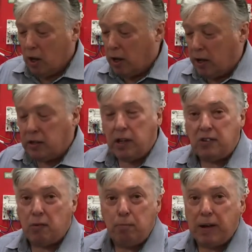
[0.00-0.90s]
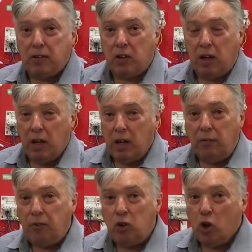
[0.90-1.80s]
It doesn't matter
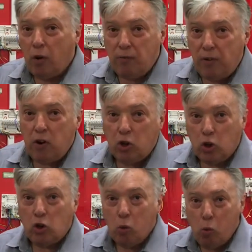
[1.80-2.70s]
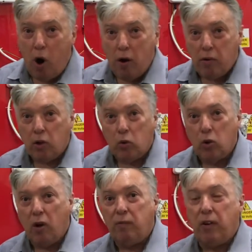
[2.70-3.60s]
if you're not very good at wiring or
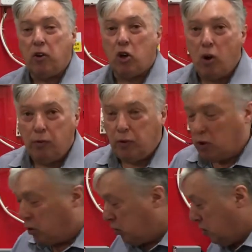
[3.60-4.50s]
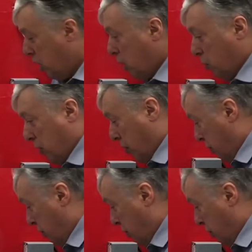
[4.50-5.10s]
not very confident with